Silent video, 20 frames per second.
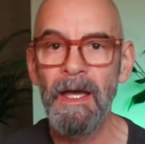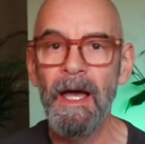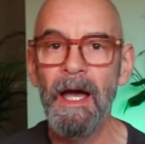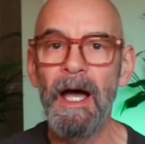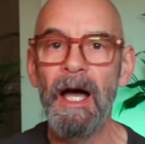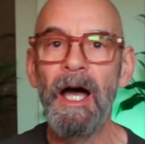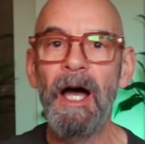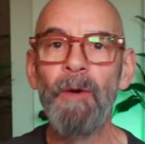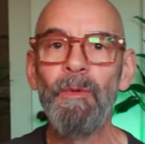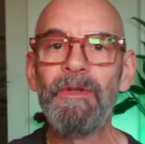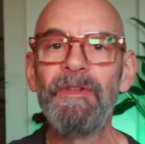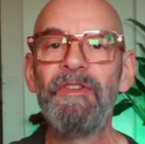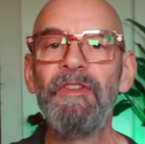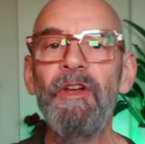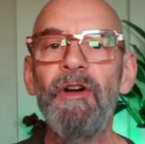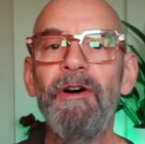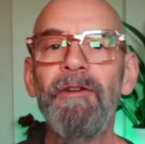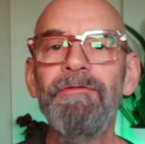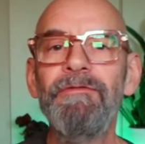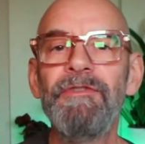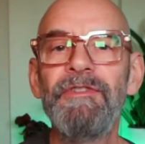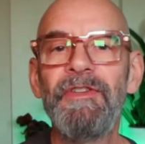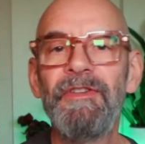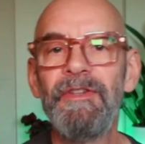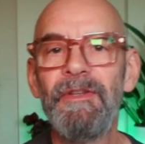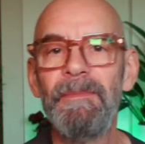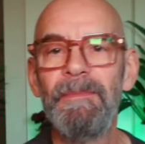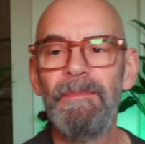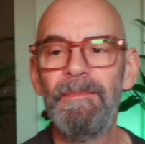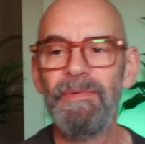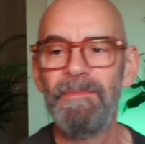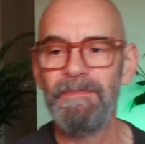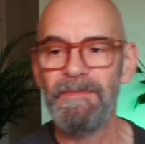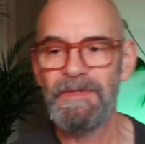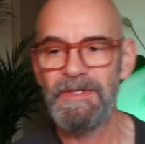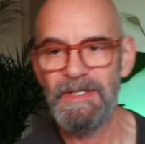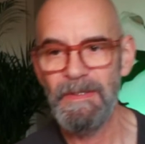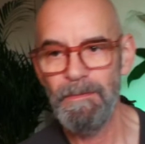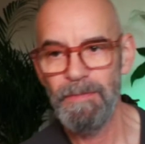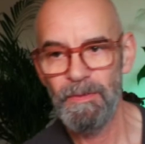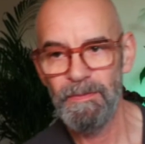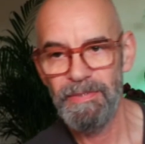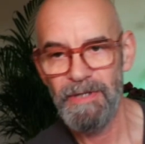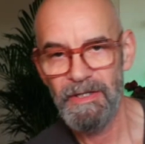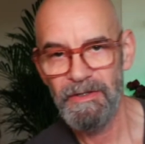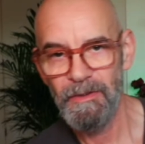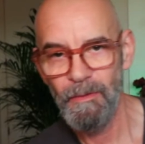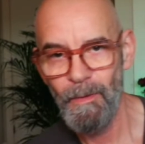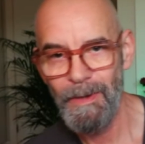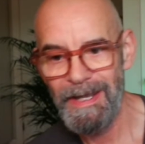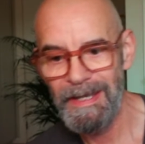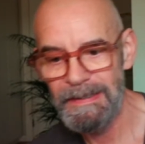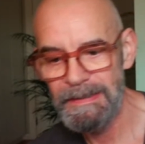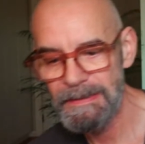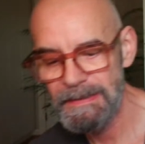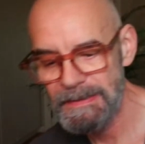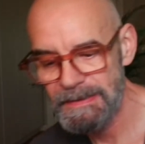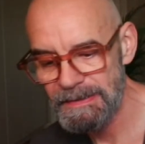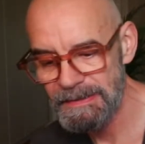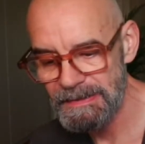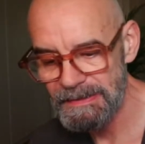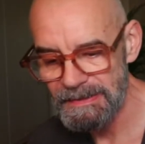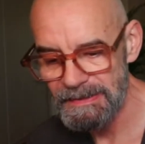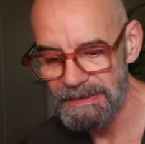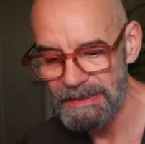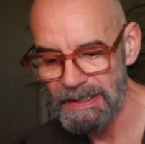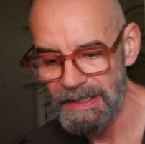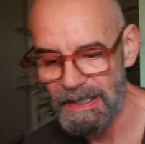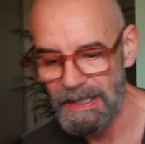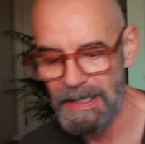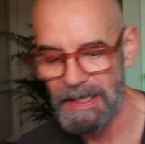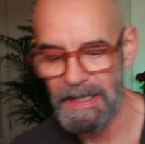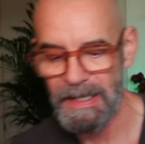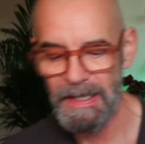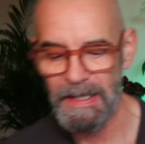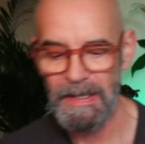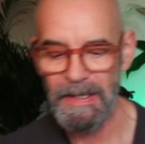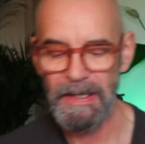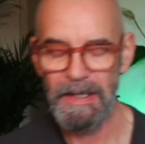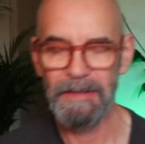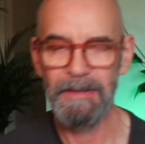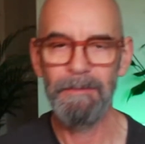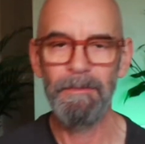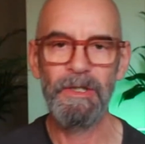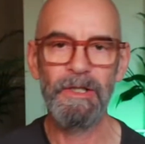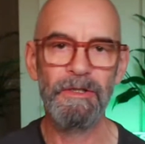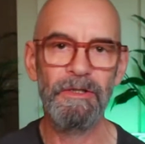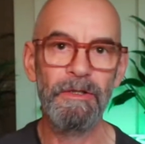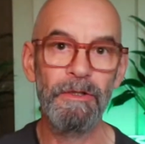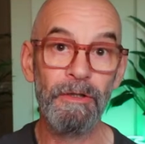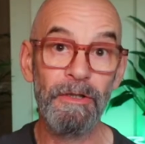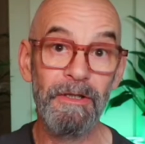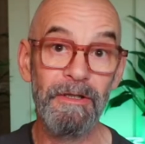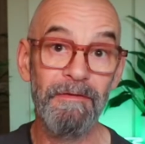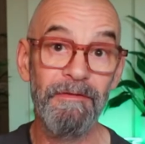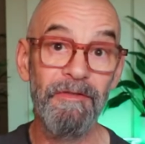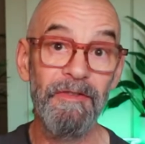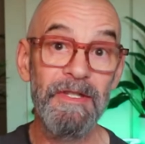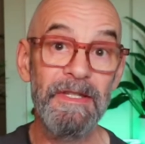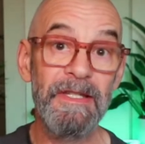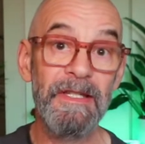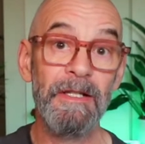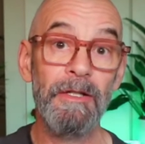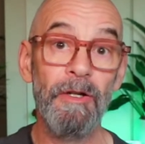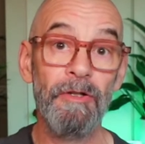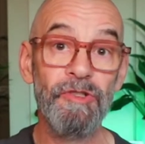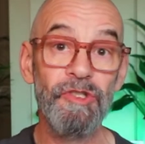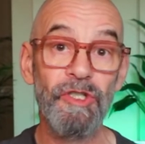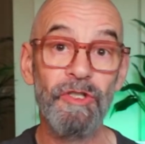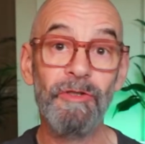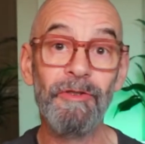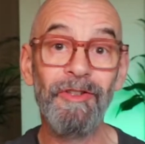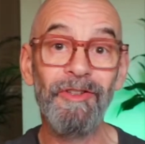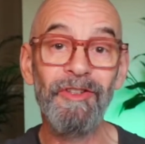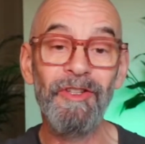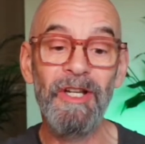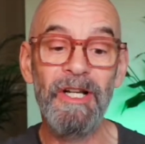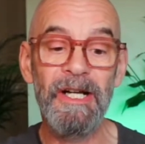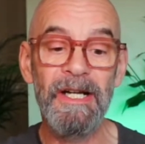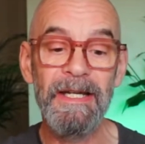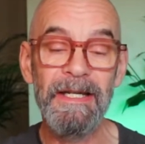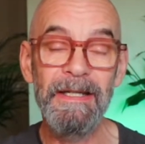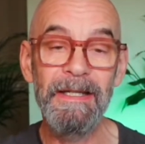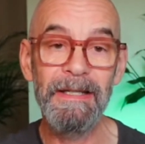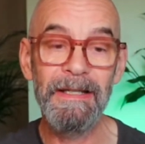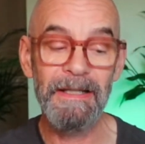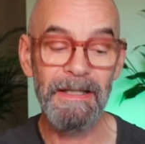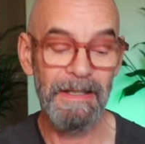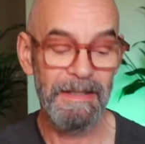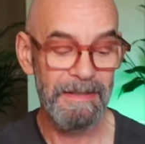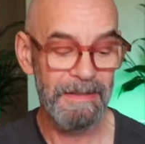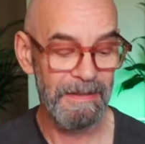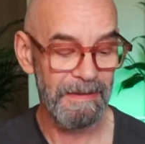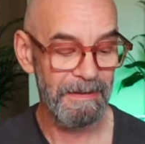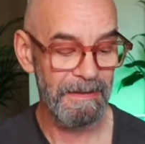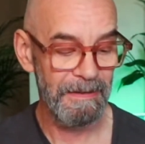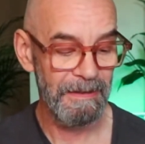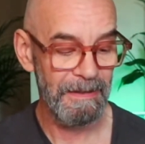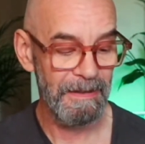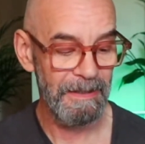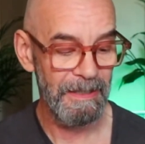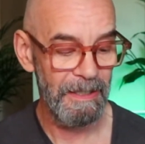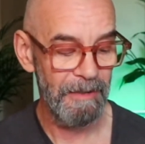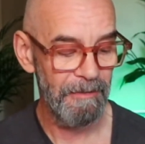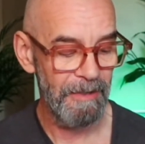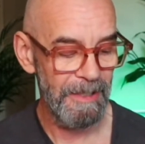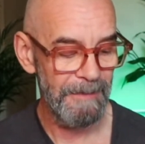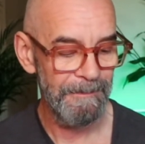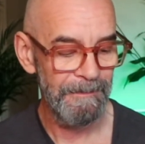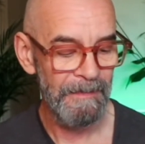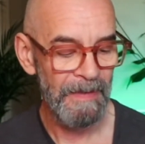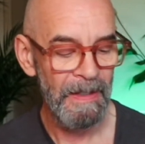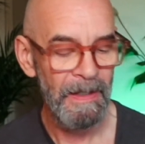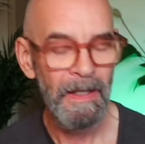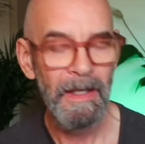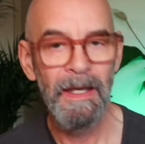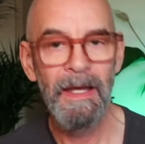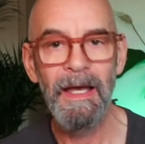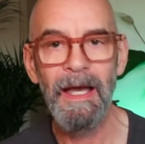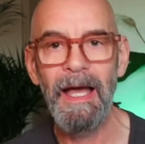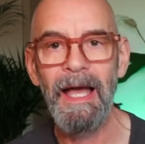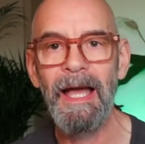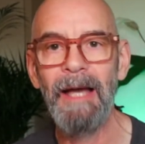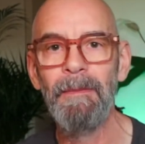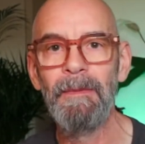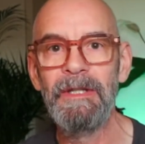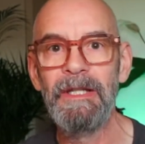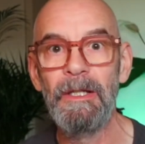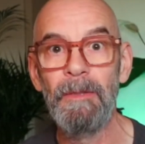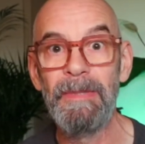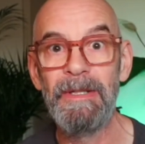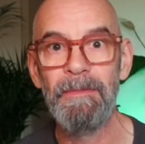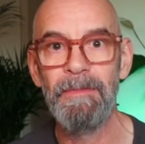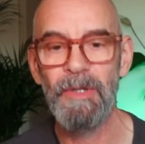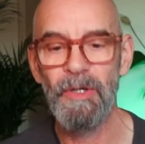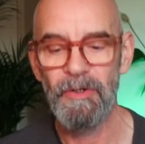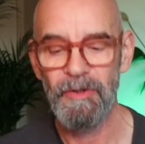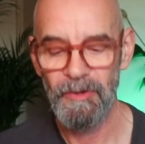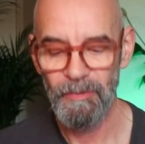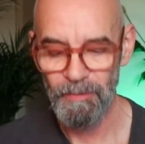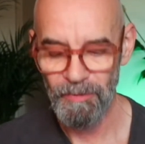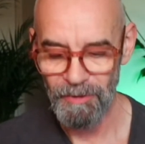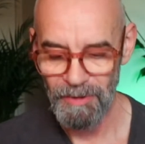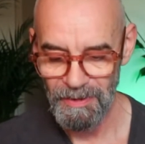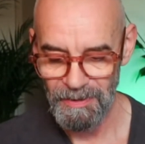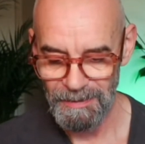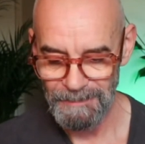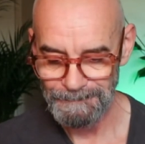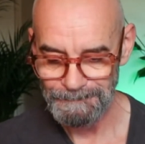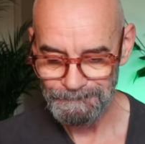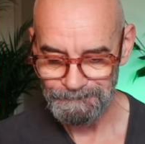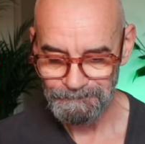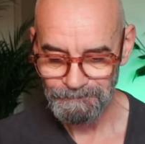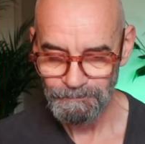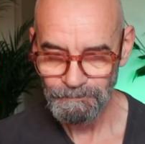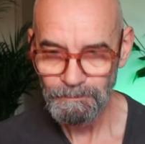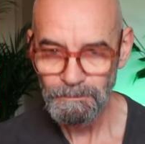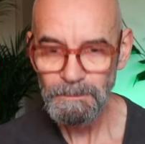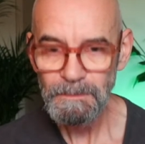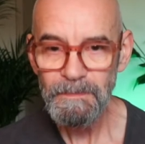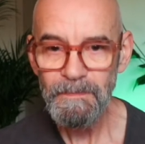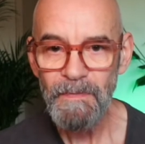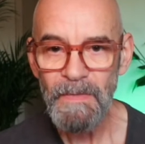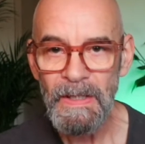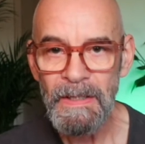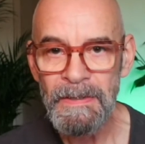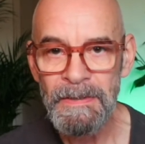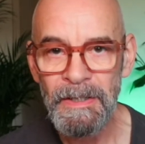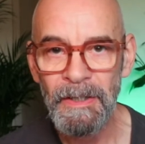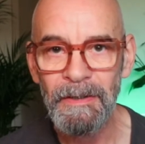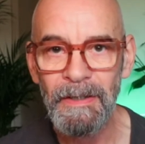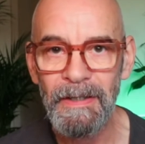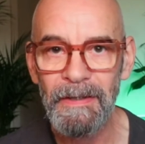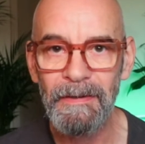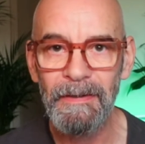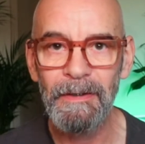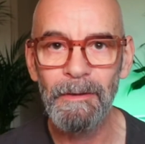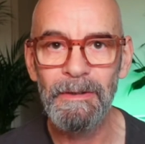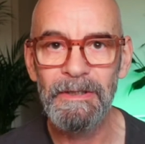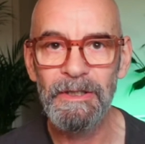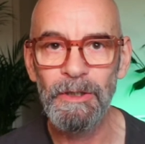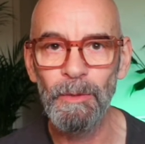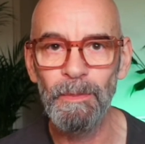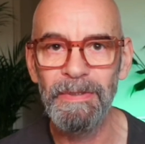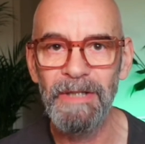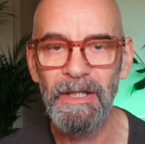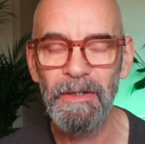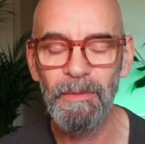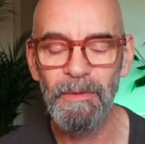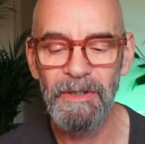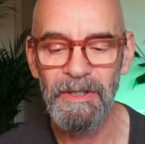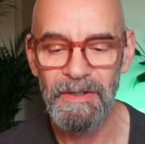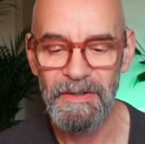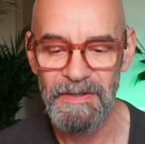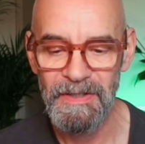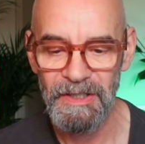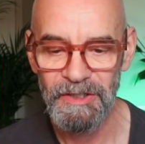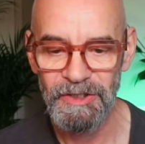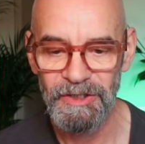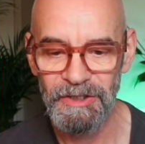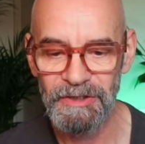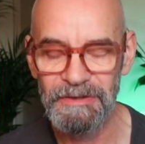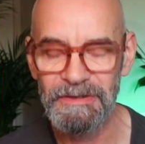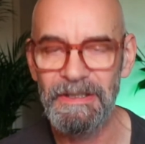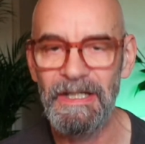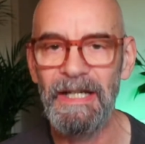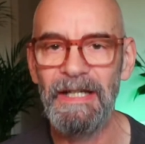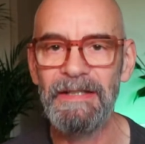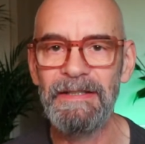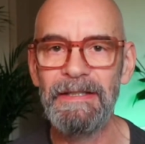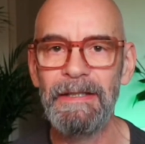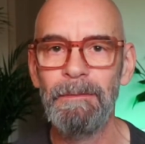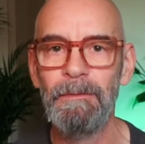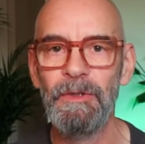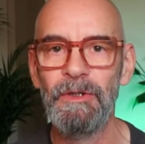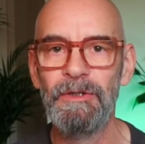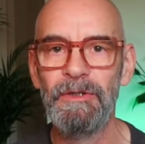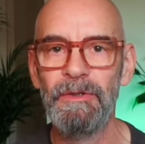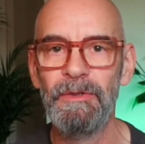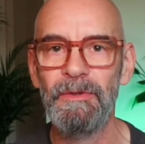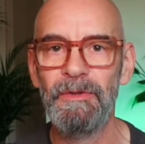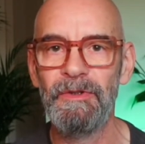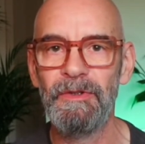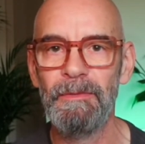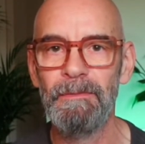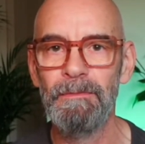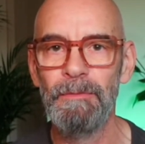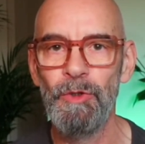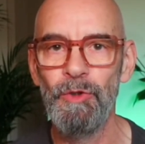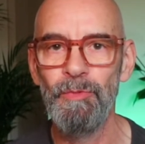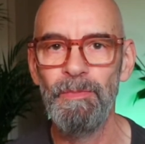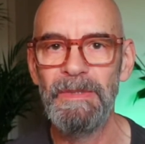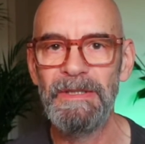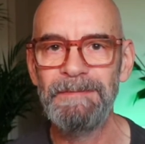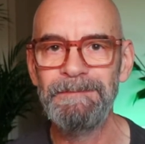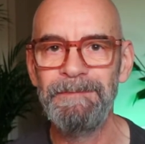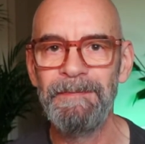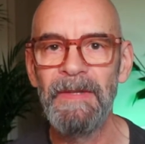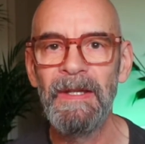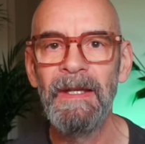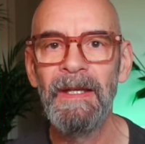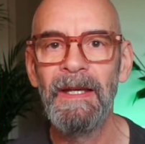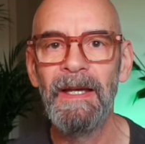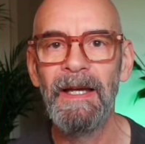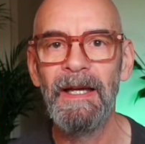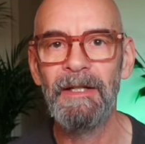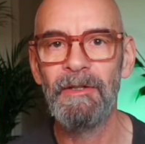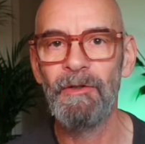We'll start off with some simple breath awareness, then we're going to look at the physiological side, cleansing and clearing, a little bit of box breathing. So that's our little breathwork session, and then we'll do some movement, and